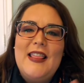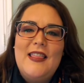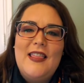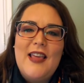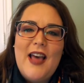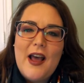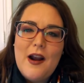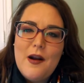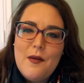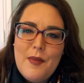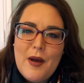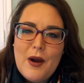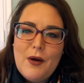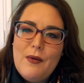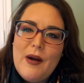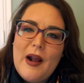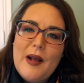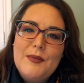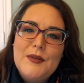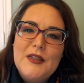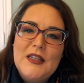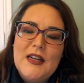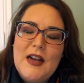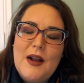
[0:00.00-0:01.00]
That about
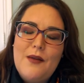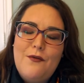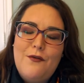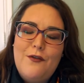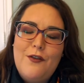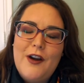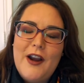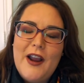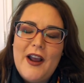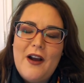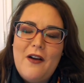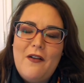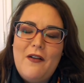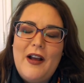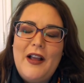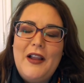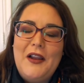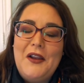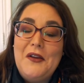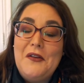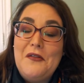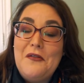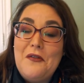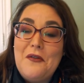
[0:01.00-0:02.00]
wraps it up for now.
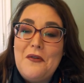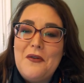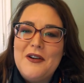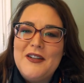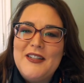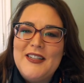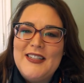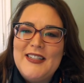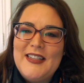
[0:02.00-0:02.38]
I look forward to